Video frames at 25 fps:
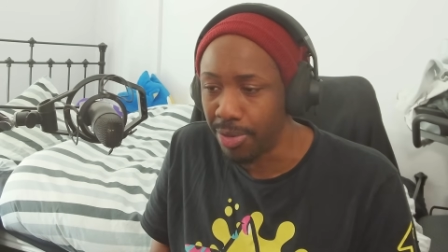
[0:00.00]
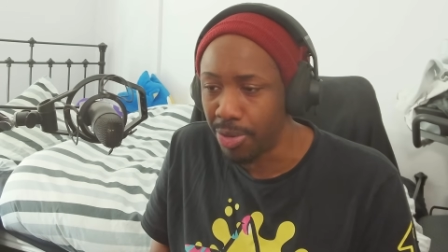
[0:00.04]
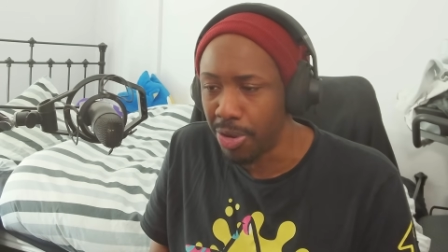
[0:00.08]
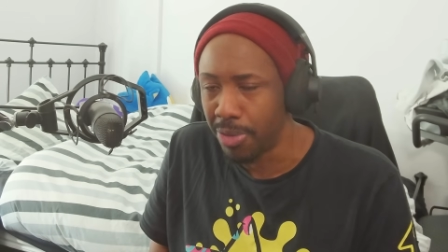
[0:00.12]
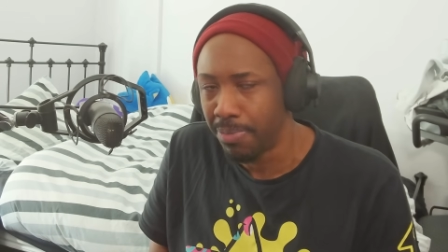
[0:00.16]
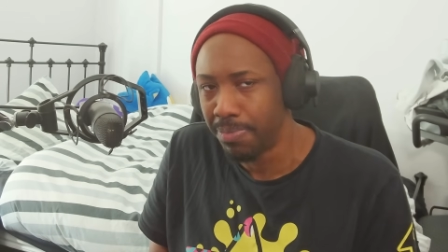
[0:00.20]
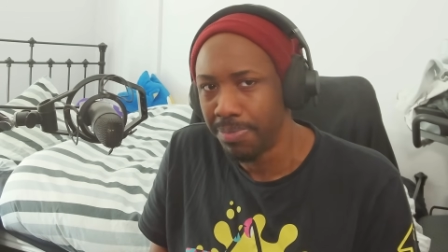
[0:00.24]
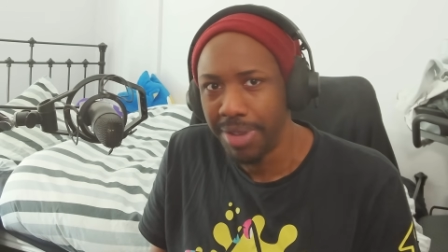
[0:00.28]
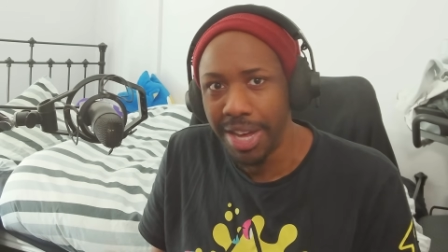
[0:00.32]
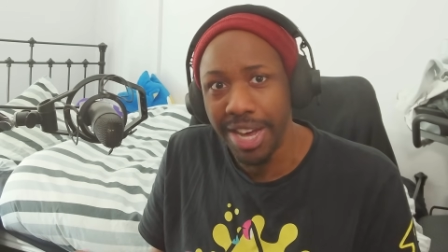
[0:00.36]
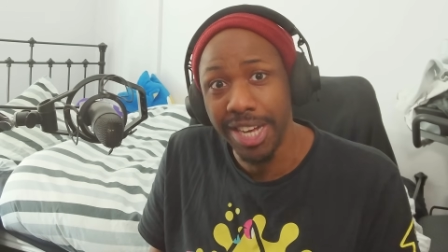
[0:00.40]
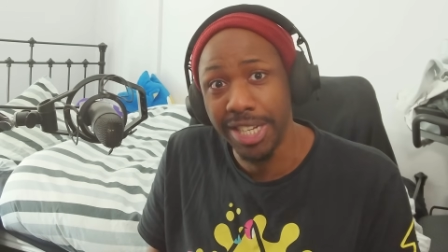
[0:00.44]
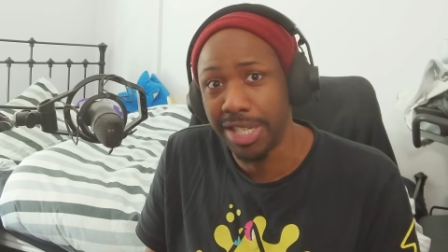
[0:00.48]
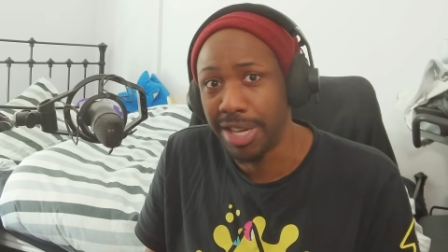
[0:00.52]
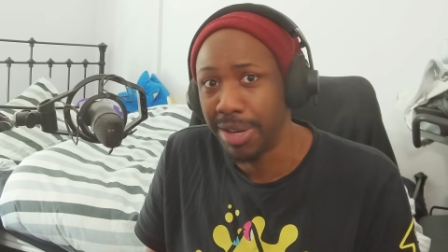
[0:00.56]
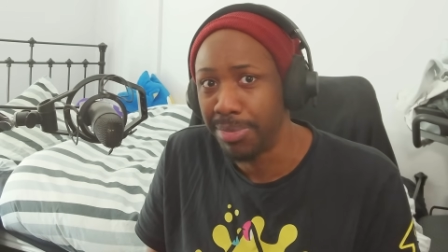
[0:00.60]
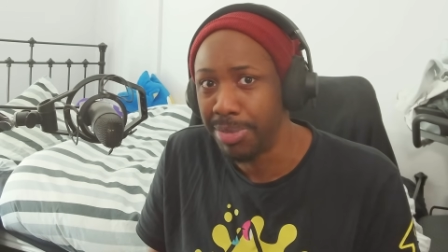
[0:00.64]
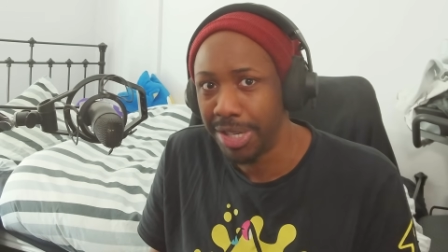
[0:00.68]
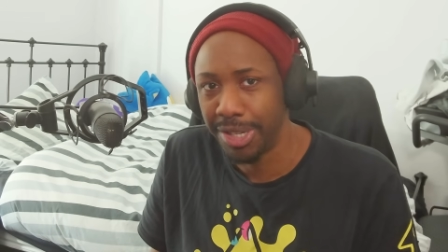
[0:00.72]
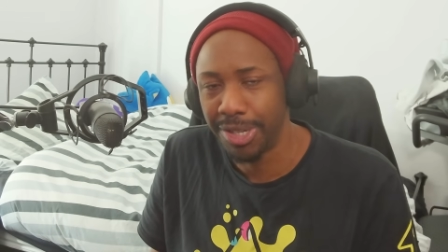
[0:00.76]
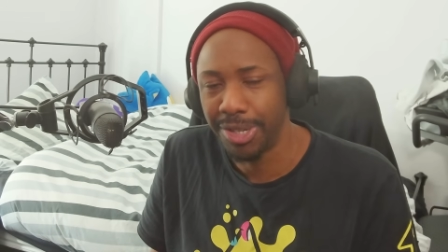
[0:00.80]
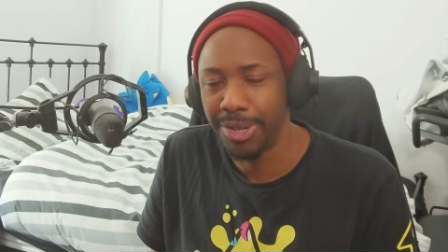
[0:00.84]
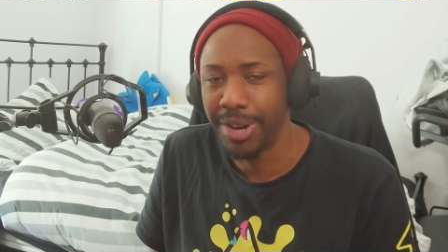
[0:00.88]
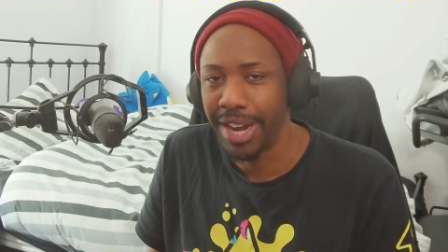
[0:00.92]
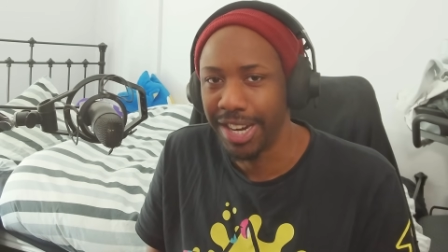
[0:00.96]
Well,
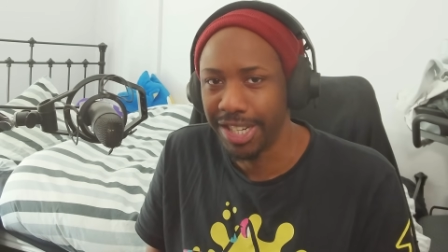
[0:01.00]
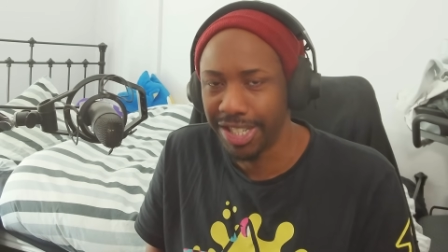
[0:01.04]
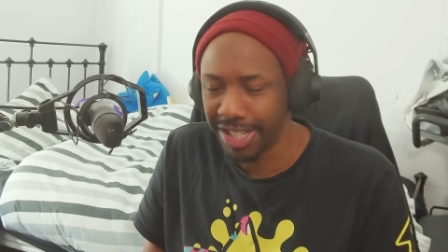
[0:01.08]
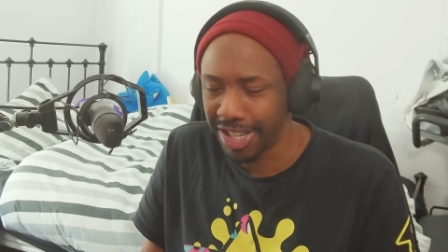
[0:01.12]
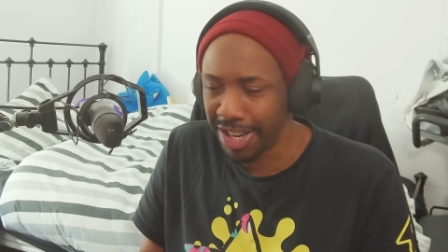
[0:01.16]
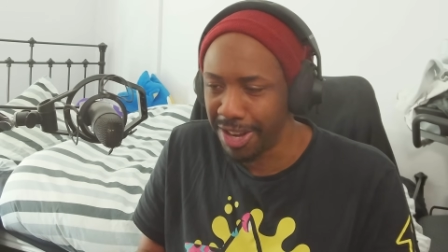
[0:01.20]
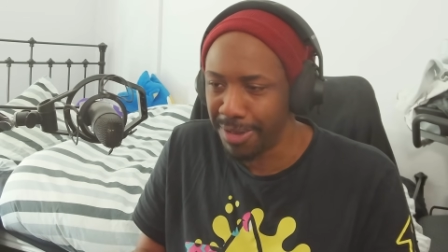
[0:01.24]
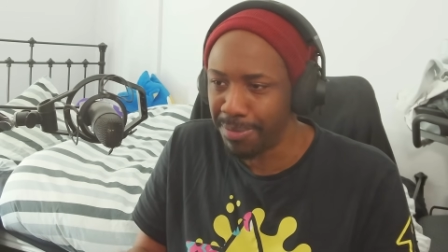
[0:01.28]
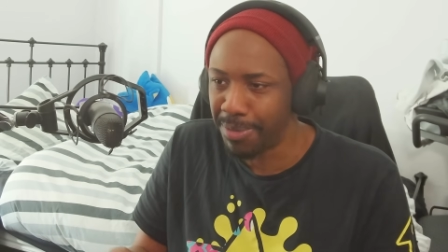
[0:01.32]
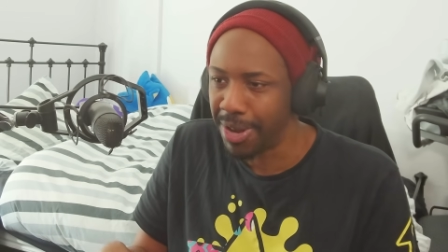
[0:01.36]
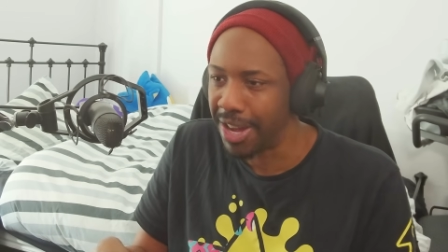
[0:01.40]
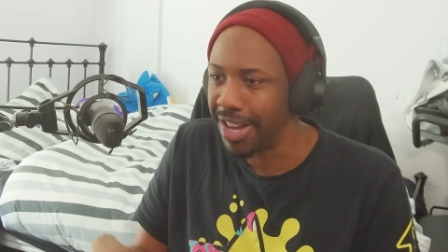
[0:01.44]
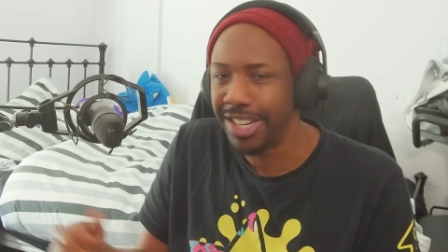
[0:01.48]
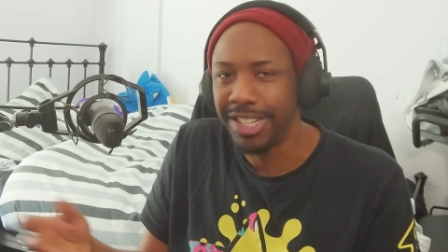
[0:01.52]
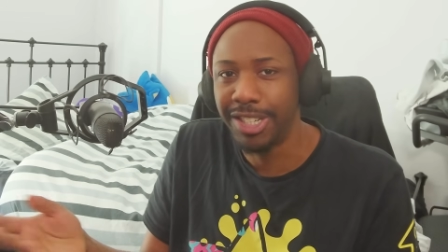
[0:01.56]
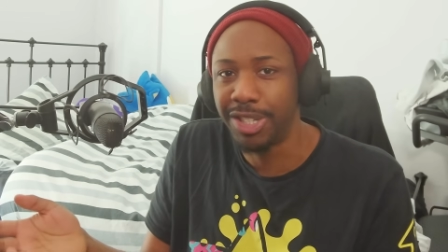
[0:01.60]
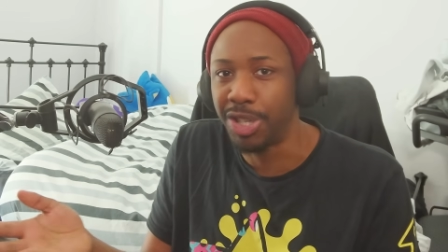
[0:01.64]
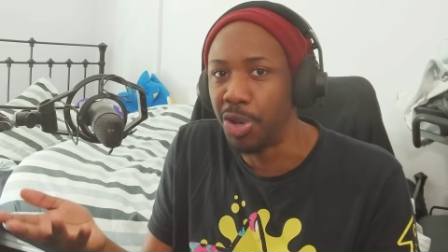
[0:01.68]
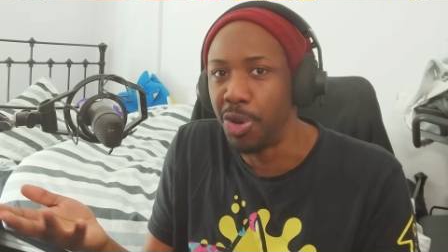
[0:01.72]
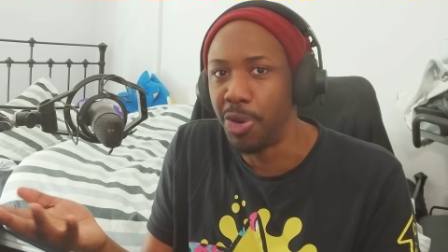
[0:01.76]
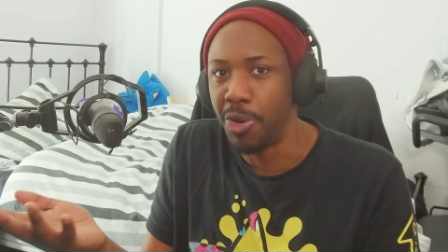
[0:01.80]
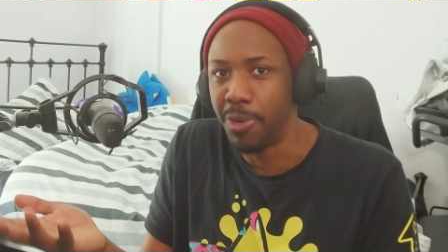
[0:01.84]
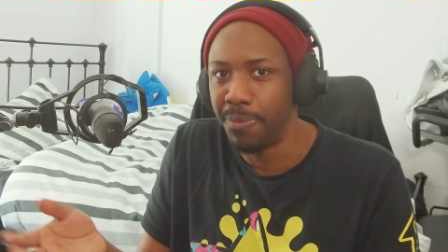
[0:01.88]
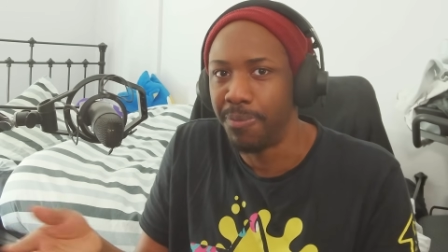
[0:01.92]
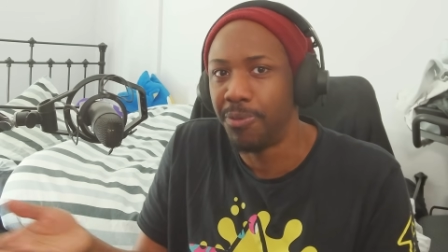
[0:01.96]
SRB2 actually, but
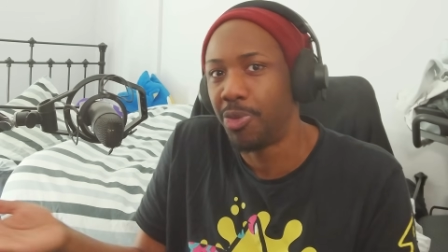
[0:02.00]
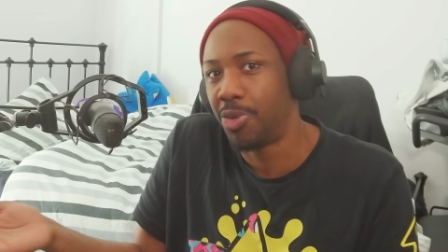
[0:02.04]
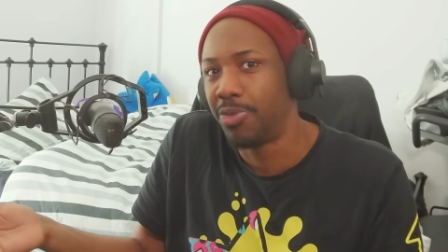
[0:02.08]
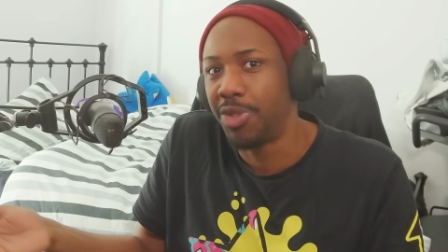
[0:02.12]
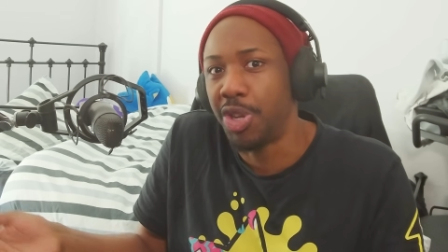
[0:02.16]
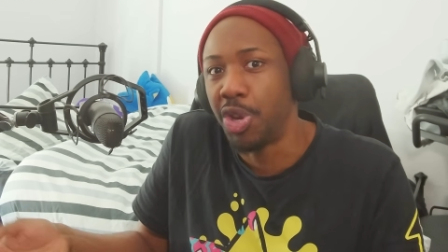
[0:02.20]
Doom.